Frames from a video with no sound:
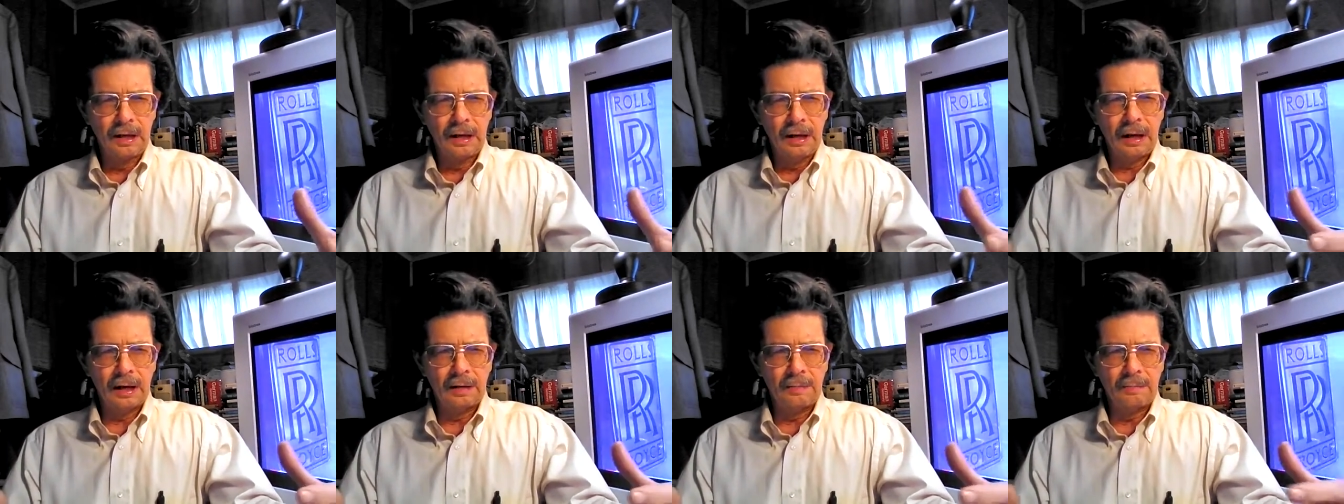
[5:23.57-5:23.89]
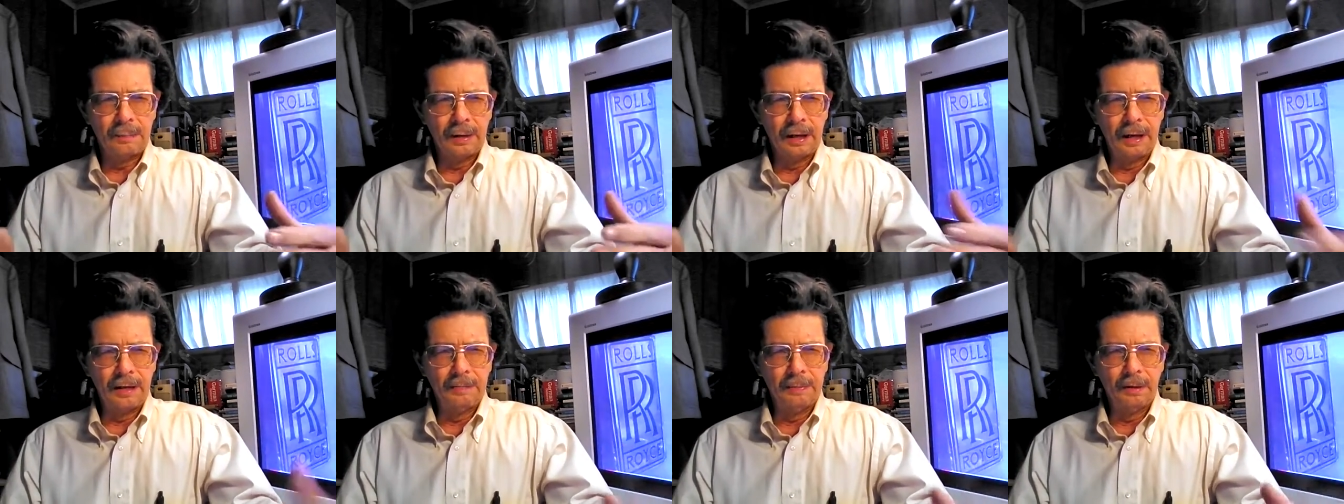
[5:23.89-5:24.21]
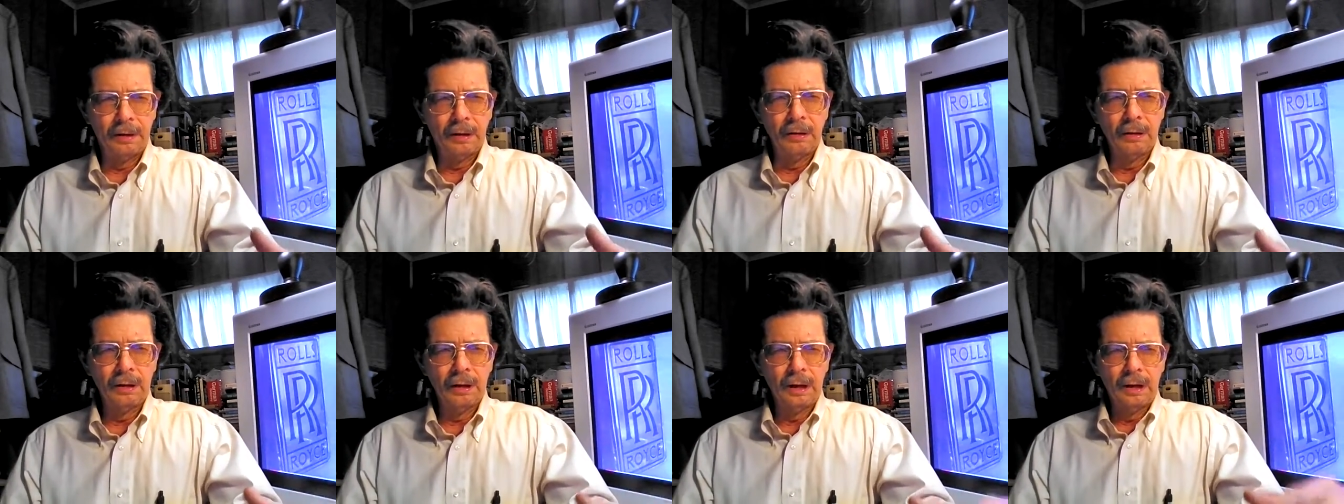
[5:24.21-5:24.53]
and
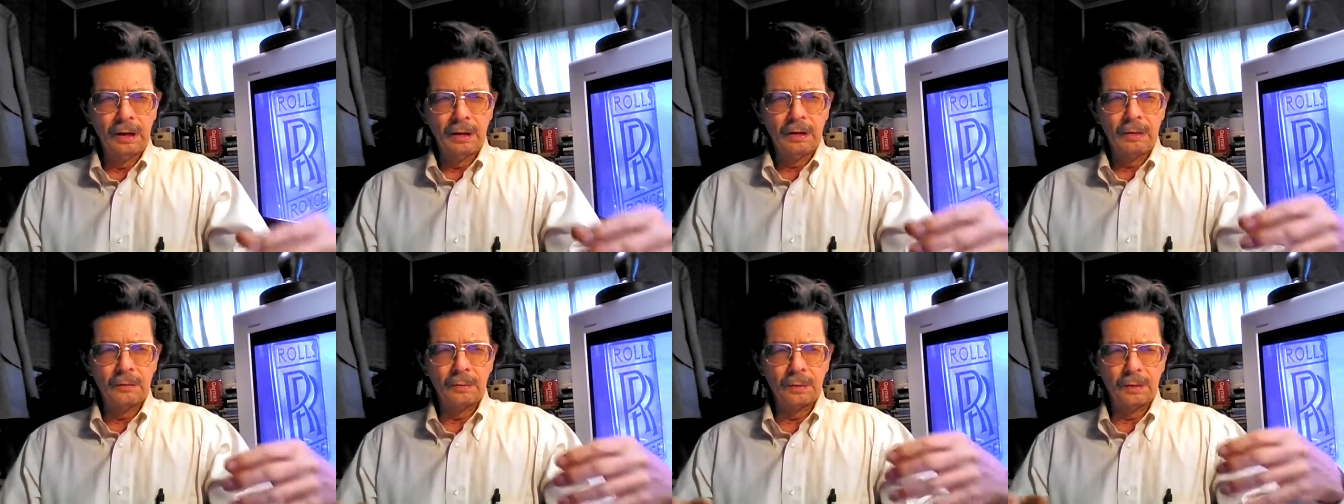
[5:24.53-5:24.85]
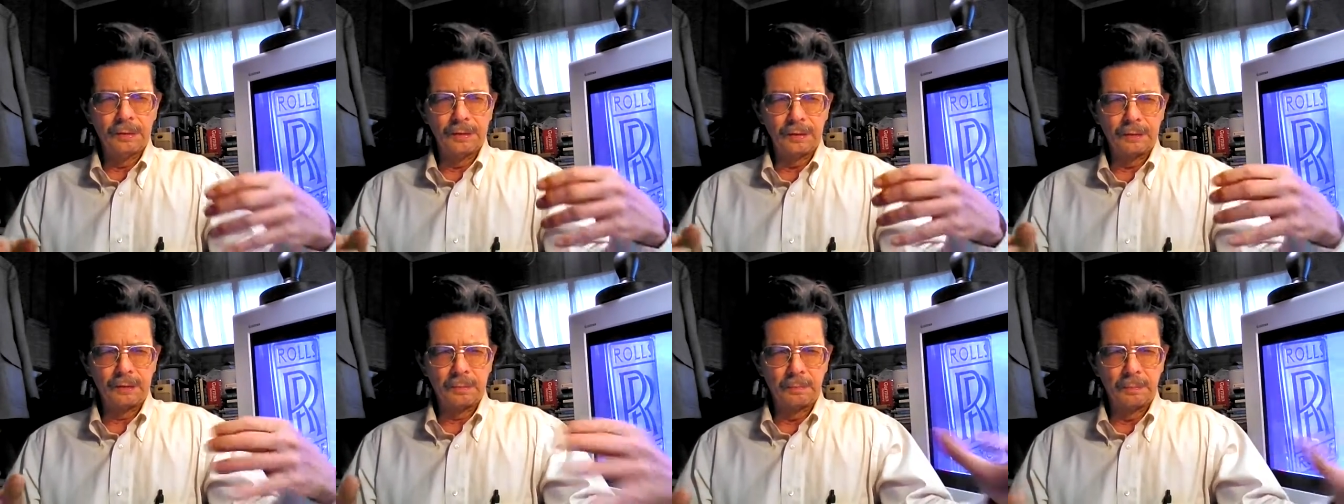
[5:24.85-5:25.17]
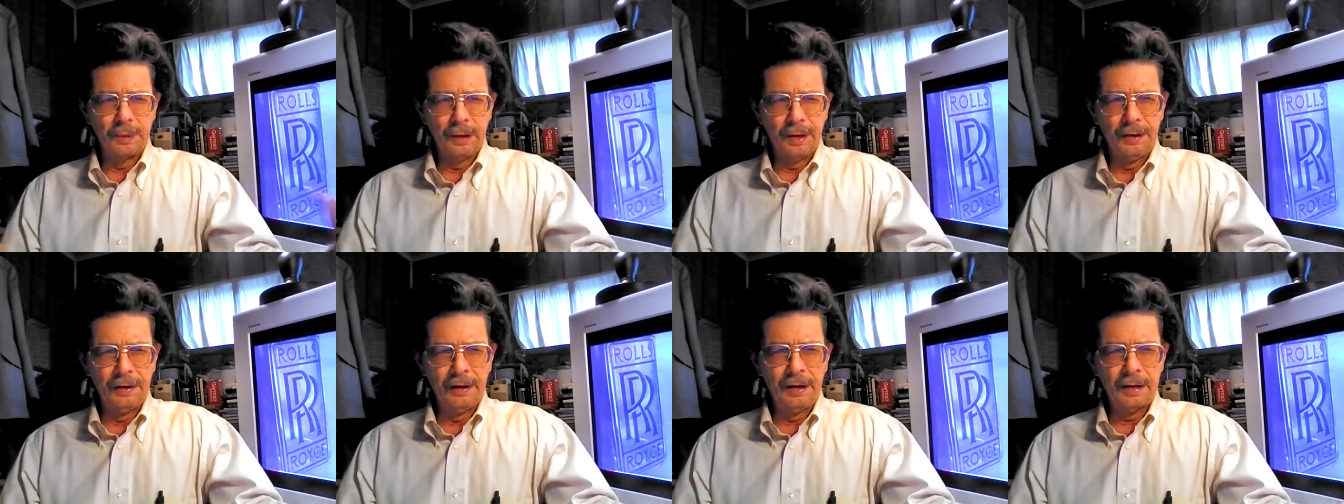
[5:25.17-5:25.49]
people with the
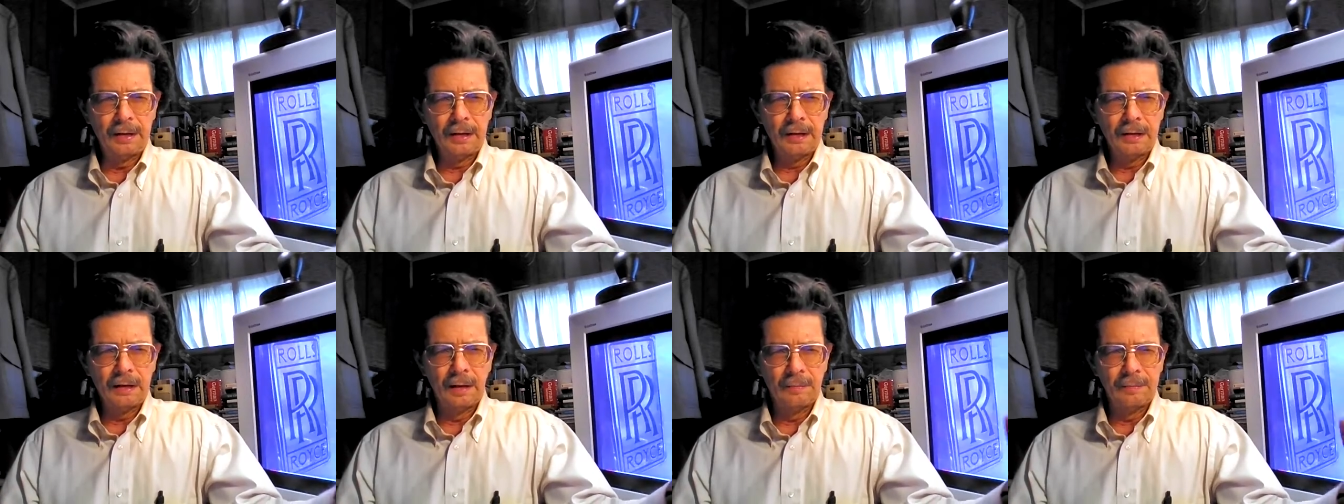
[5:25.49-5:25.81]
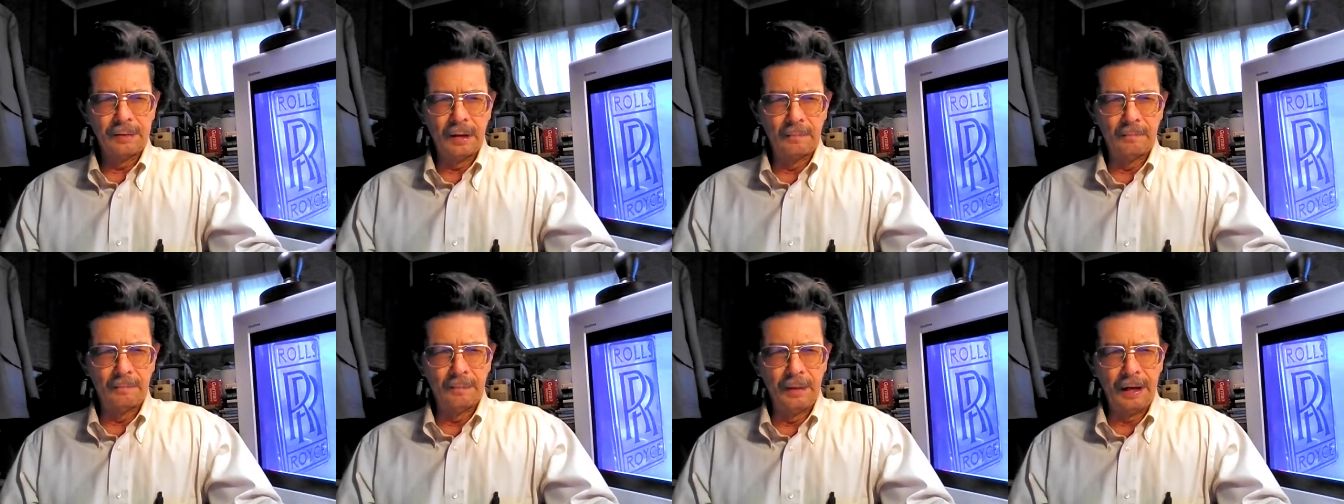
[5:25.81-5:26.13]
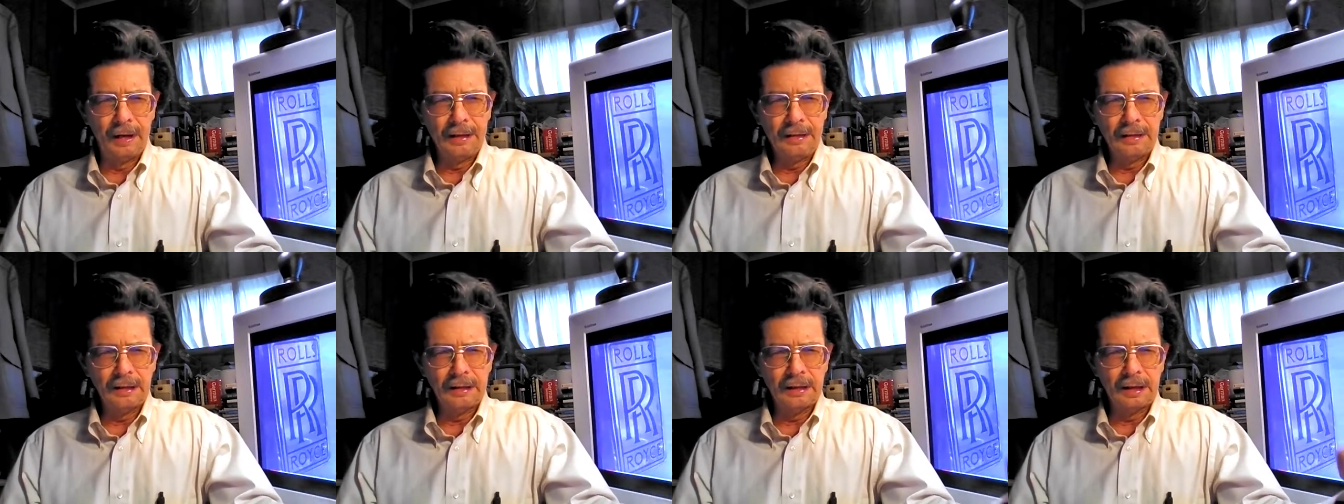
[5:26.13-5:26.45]
spirit of
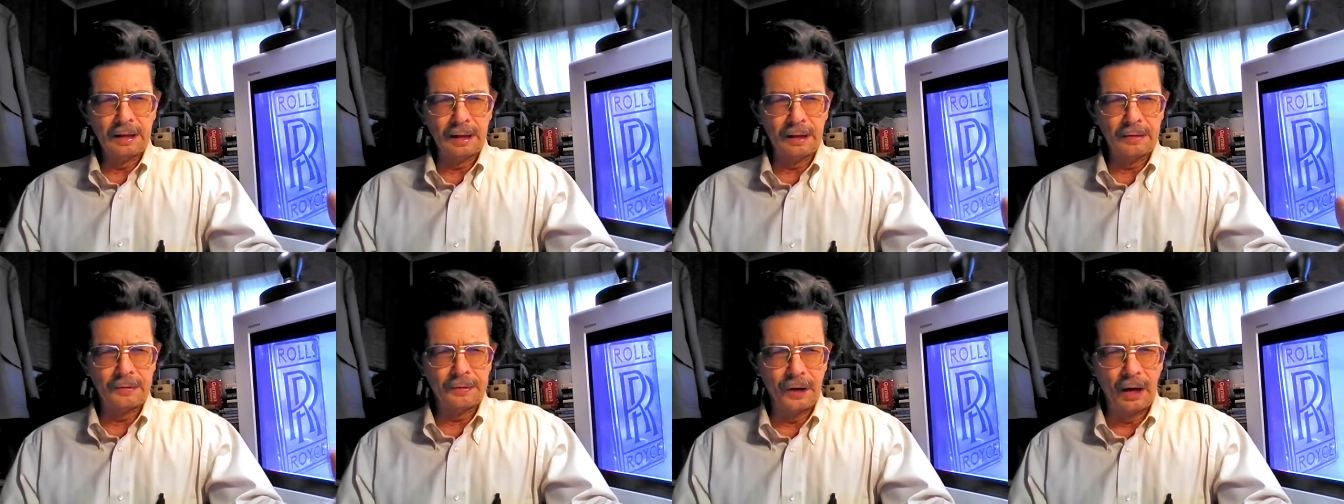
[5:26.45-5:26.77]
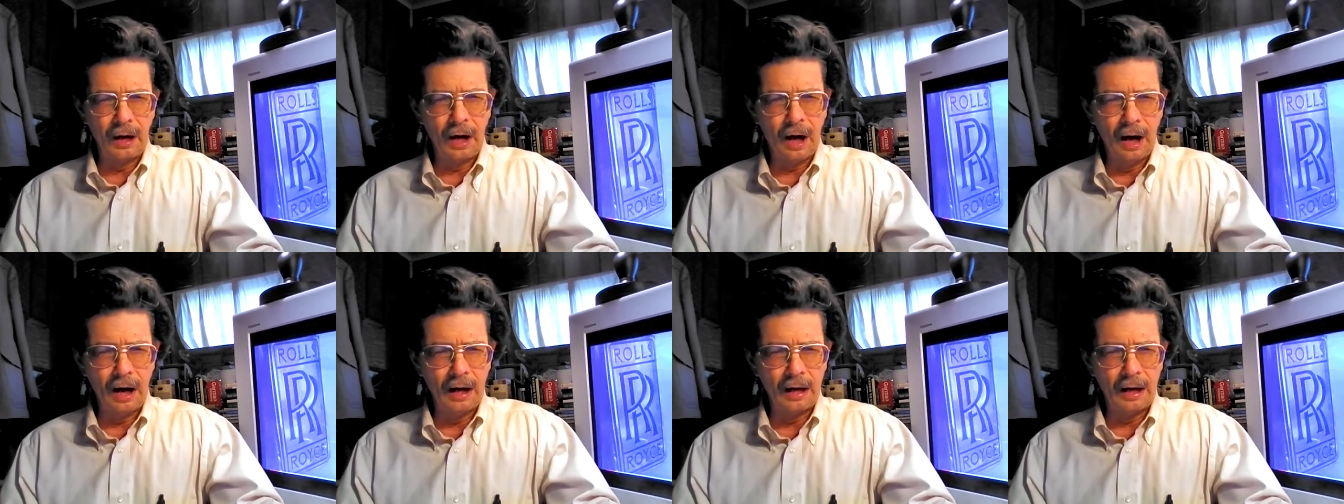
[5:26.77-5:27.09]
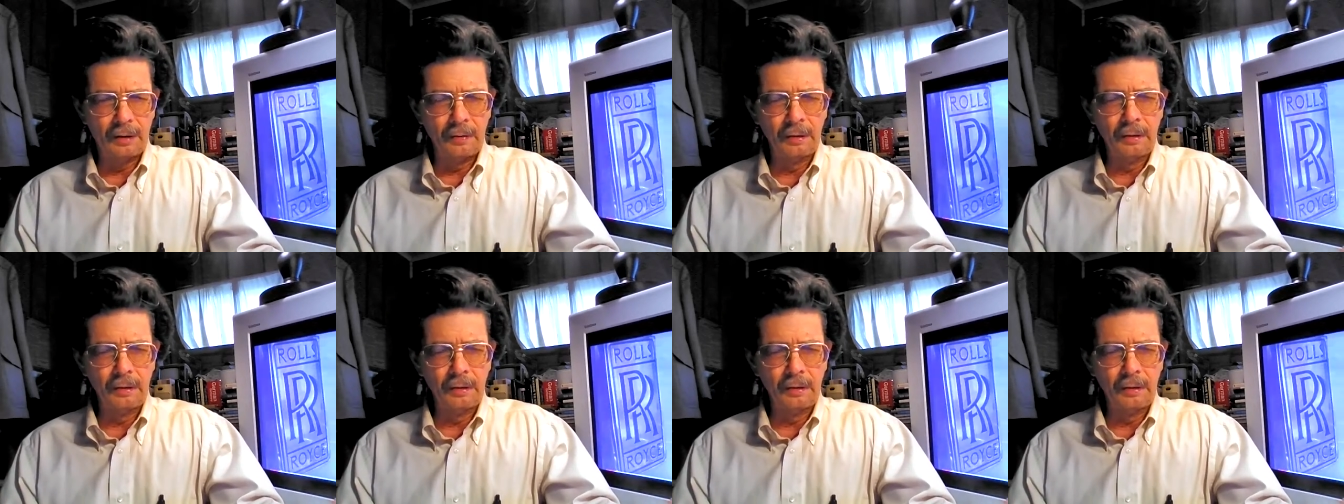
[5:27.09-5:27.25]
dominion and authority.